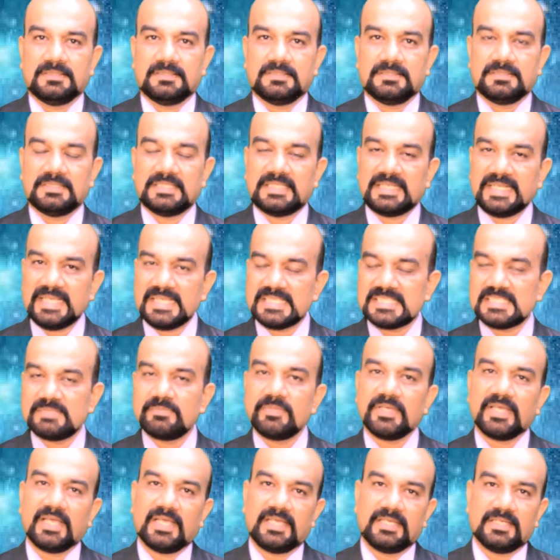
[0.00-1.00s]
The reason
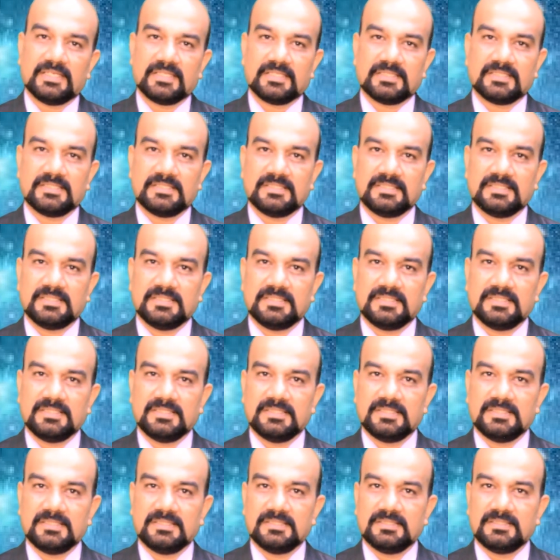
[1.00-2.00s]
behind,
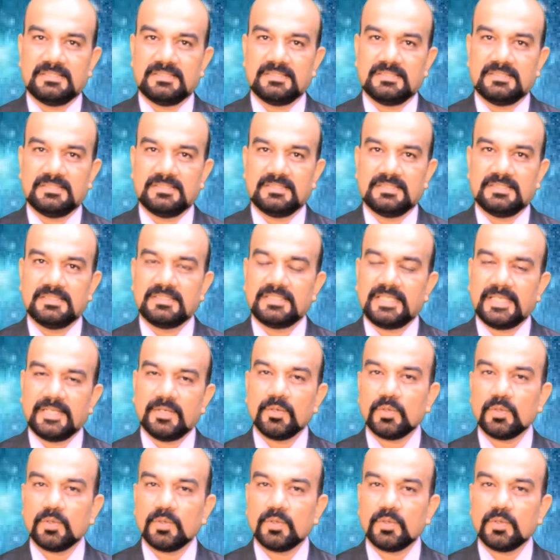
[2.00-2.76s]
they